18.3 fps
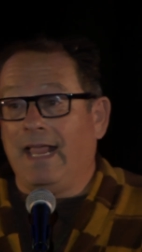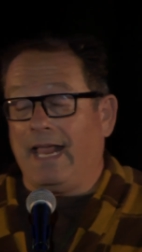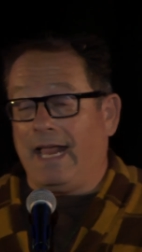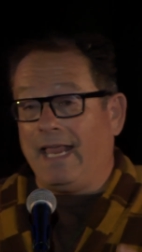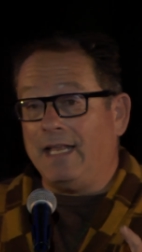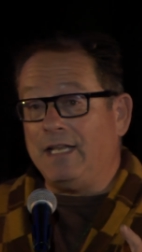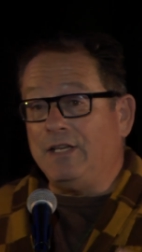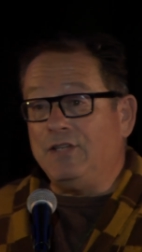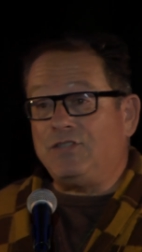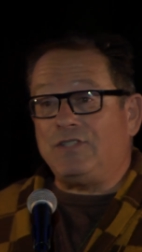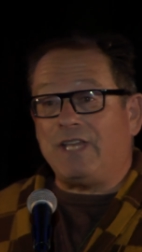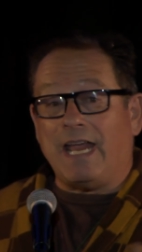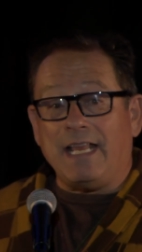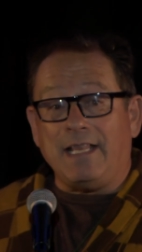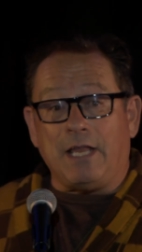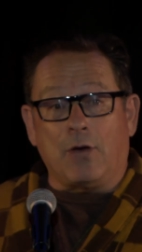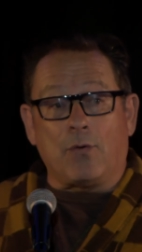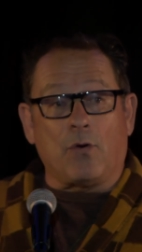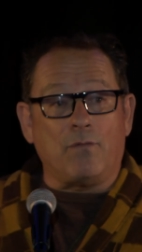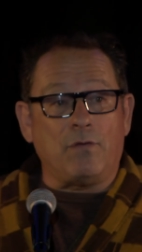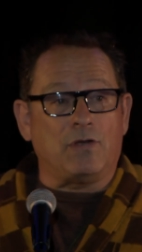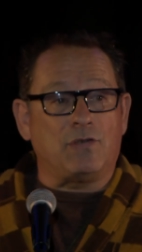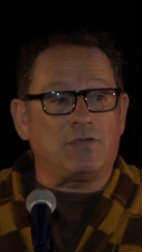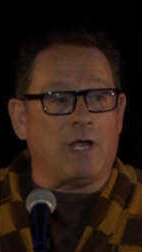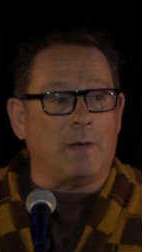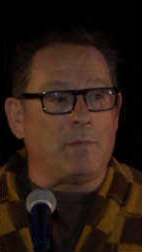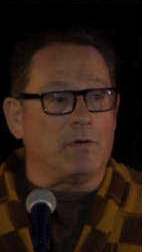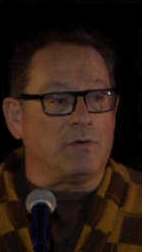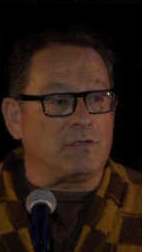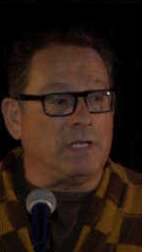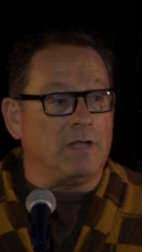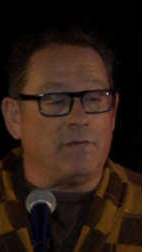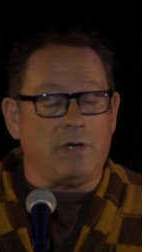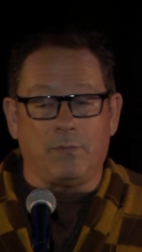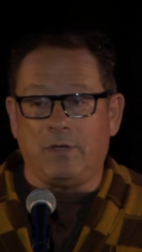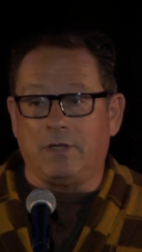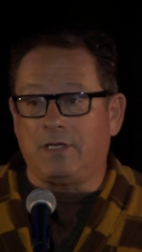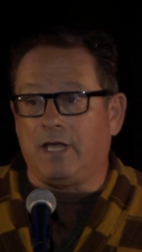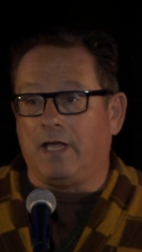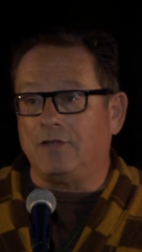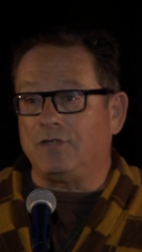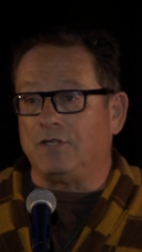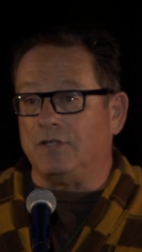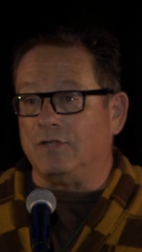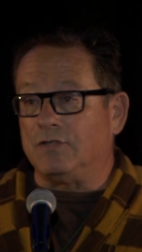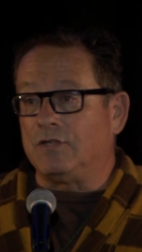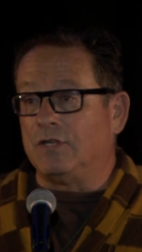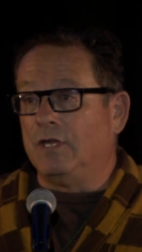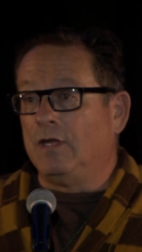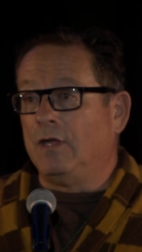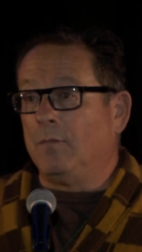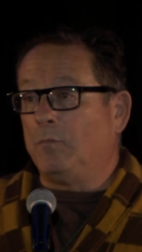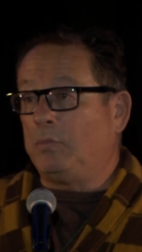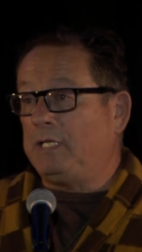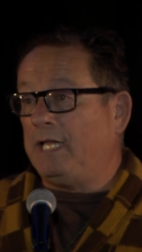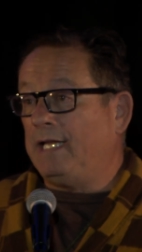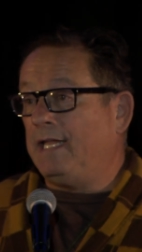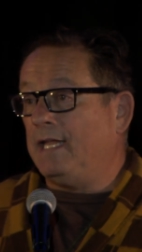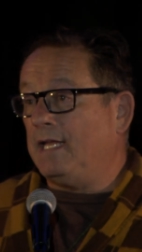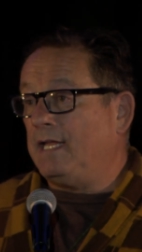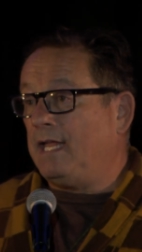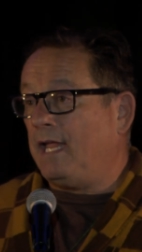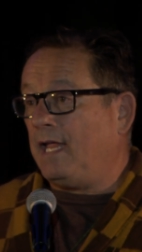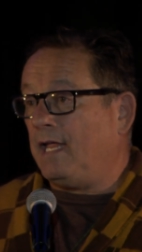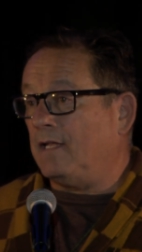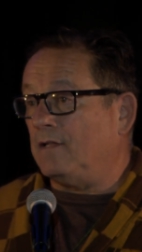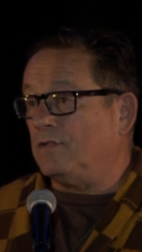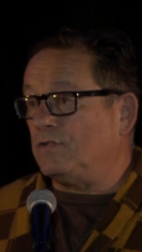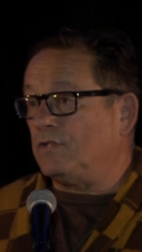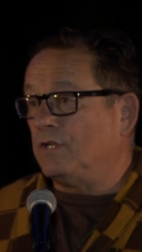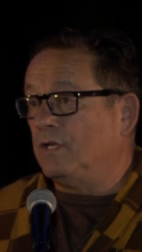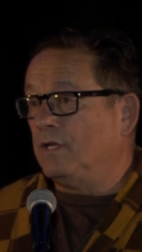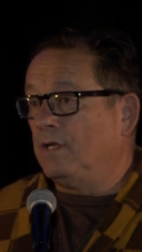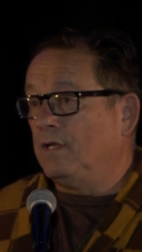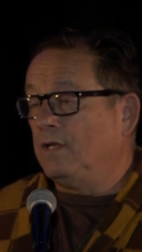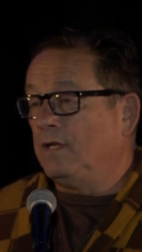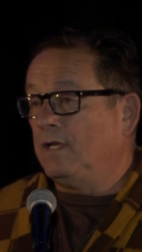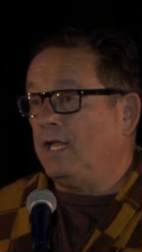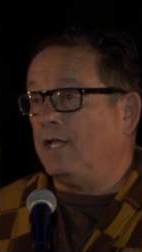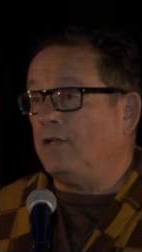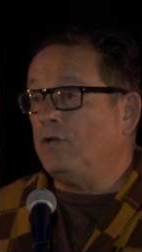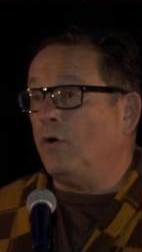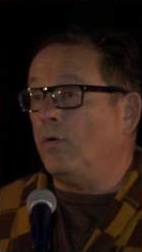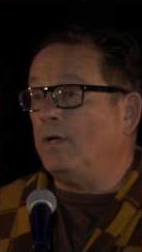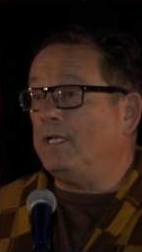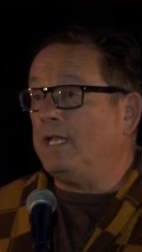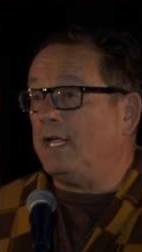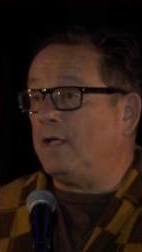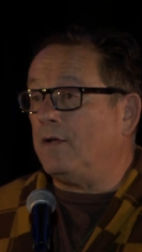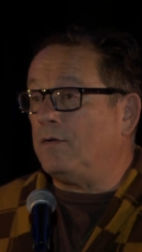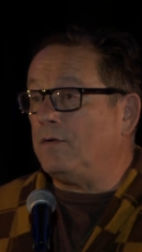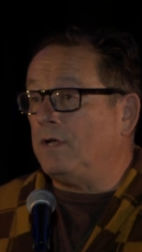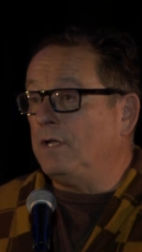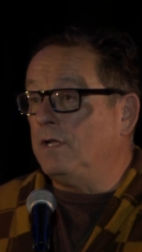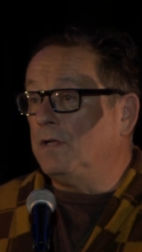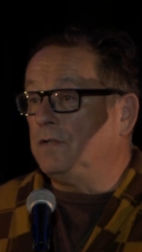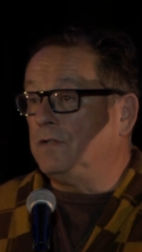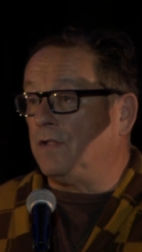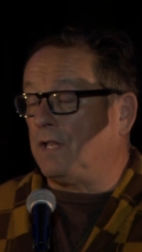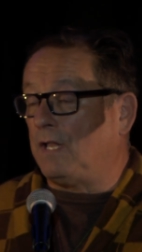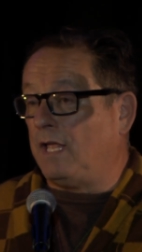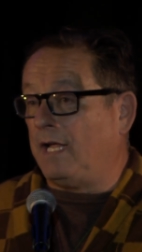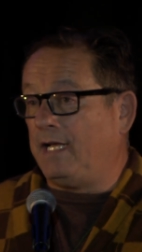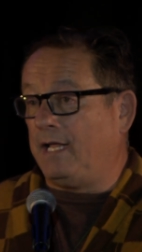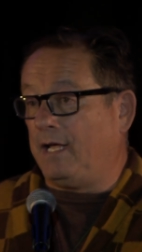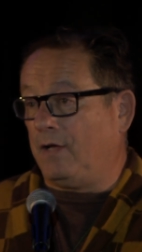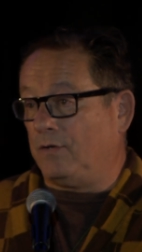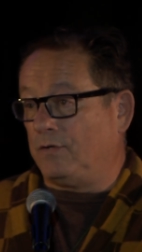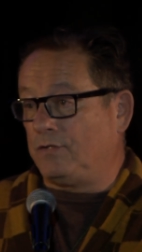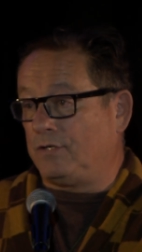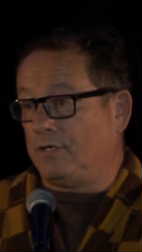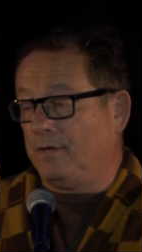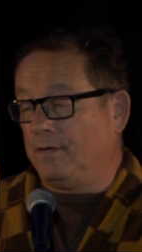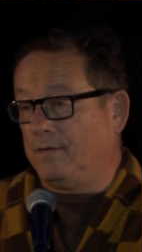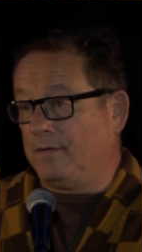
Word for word: and he stayed there over the summers, living with cousins, plinking cans, and going down to the lighthouse.